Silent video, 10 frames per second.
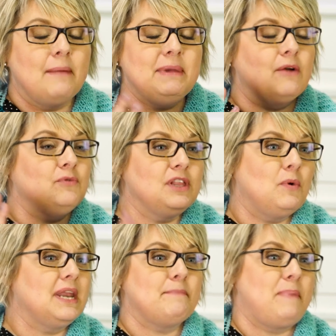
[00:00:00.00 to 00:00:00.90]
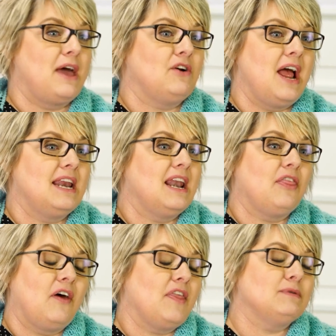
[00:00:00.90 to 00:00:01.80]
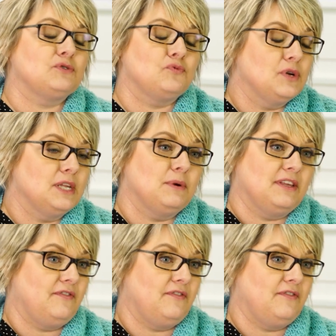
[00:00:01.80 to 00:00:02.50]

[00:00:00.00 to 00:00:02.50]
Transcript: I mean, I really want to get better at it, and I thought that was really, really